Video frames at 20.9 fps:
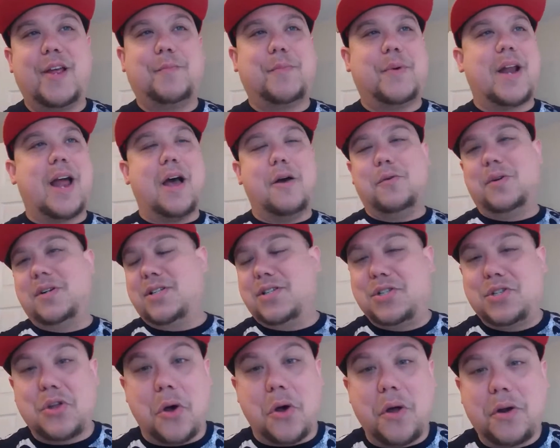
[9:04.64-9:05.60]
fake, but I
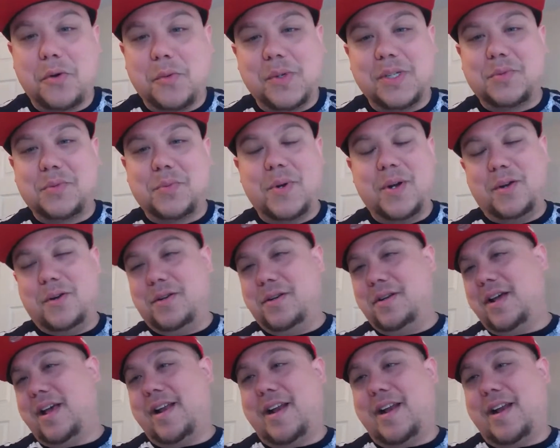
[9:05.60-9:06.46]
always thought it was real.